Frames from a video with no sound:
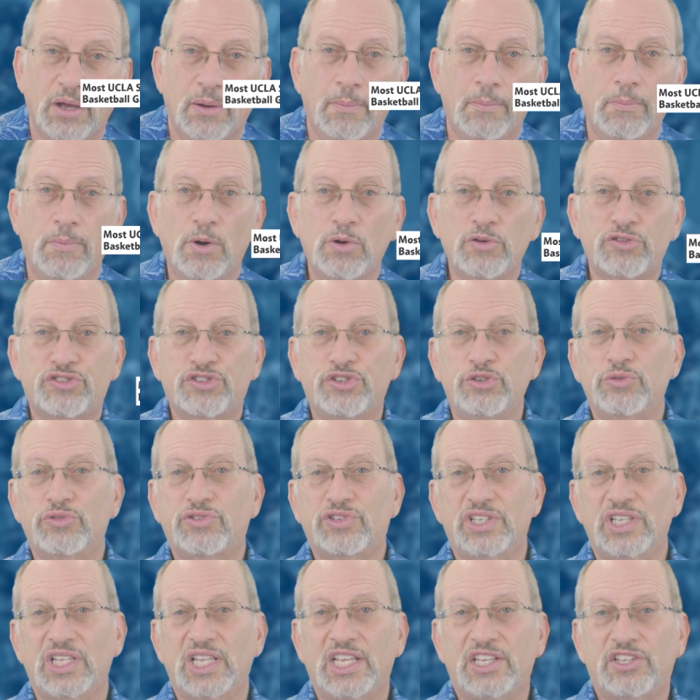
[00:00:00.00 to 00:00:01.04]
Most
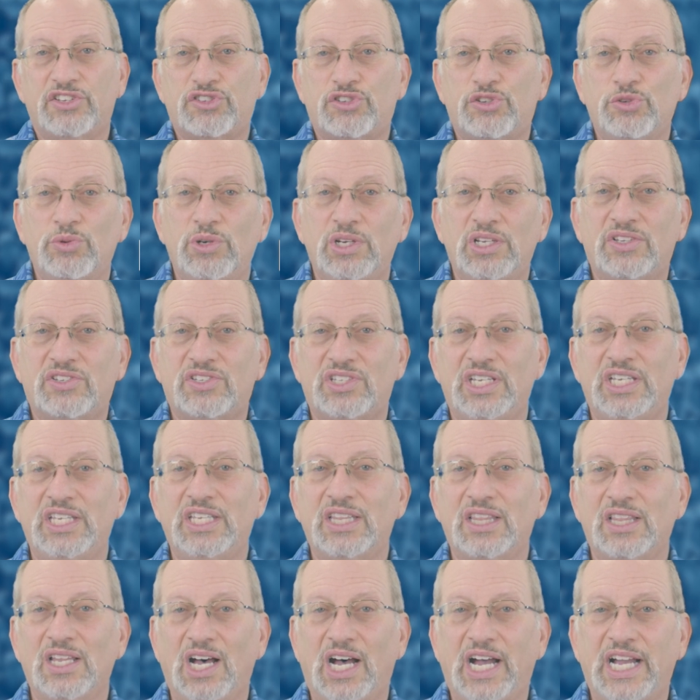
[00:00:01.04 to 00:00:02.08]
UCLA students
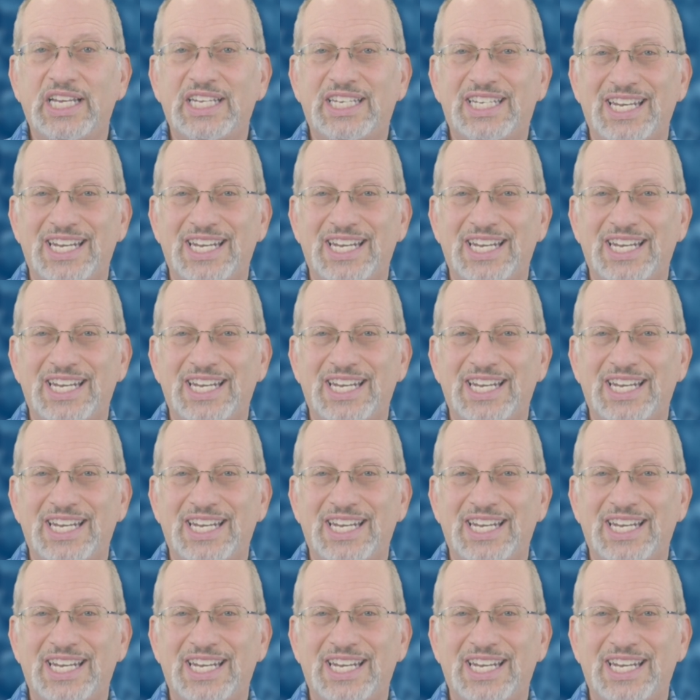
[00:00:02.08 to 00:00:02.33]
in line